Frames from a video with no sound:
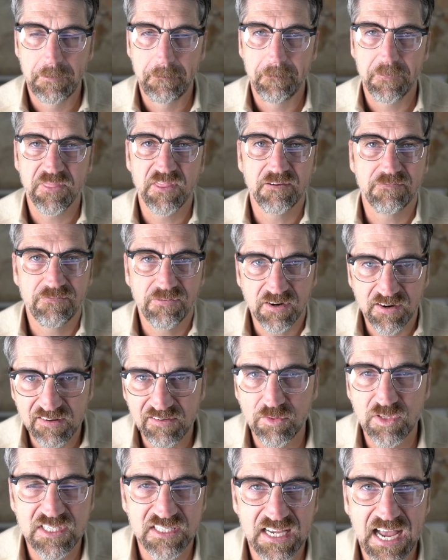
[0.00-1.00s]
The
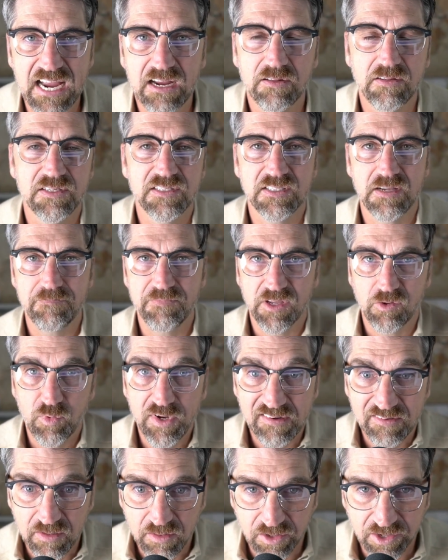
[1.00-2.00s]
virtuous cycle is something we
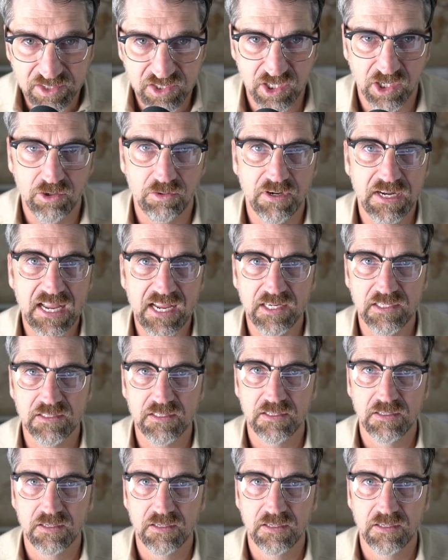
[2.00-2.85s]
should look to create.